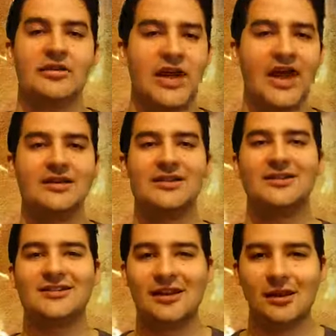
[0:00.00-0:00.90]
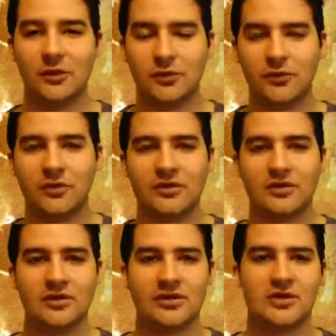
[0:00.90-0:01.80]
That in itself
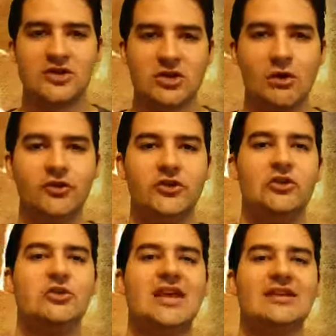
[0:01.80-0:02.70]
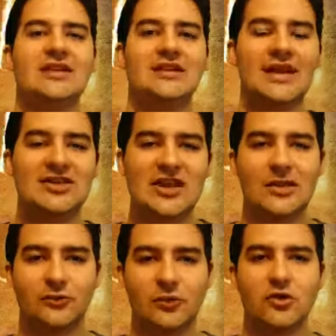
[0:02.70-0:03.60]
shows you that the King
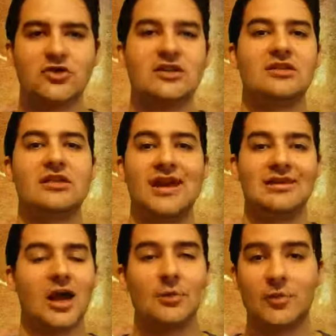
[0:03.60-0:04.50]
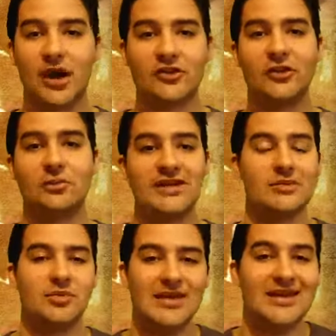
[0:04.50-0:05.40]
James Version cannot
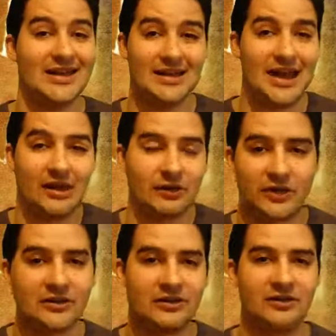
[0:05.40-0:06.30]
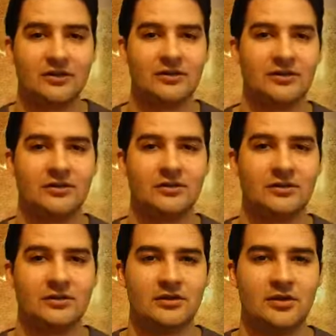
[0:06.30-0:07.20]
possibly be inerrant
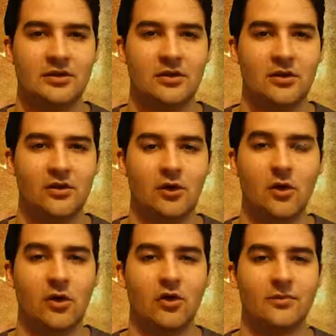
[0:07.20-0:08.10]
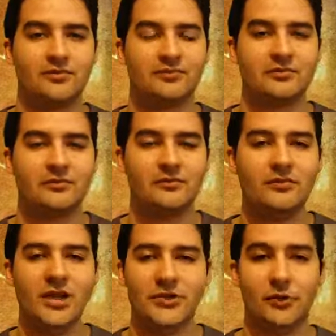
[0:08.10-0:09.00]
or
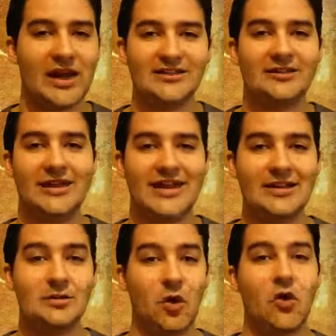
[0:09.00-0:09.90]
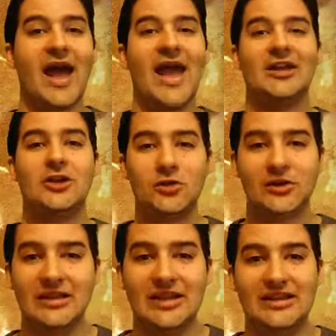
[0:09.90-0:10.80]
translated more
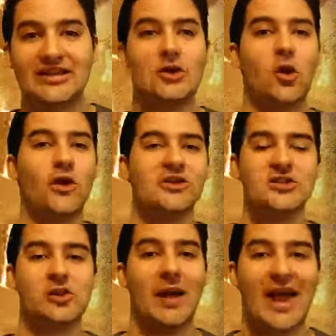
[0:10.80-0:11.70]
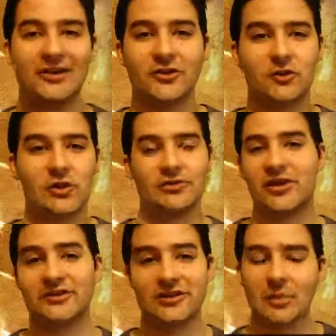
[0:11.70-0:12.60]
accurately than the original manuscript.
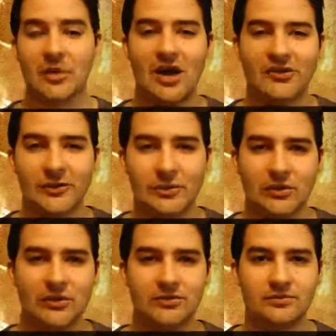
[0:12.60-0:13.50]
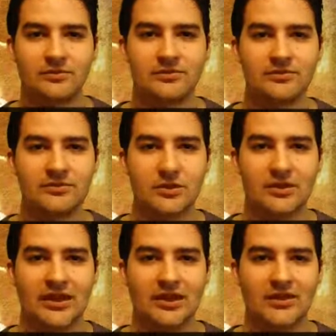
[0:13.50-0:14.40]
That's not possible.
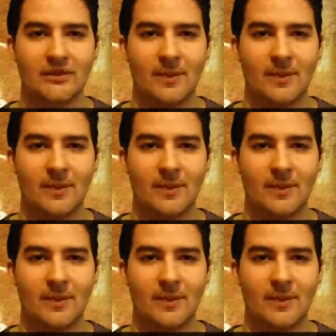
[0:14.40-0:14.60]
Okay.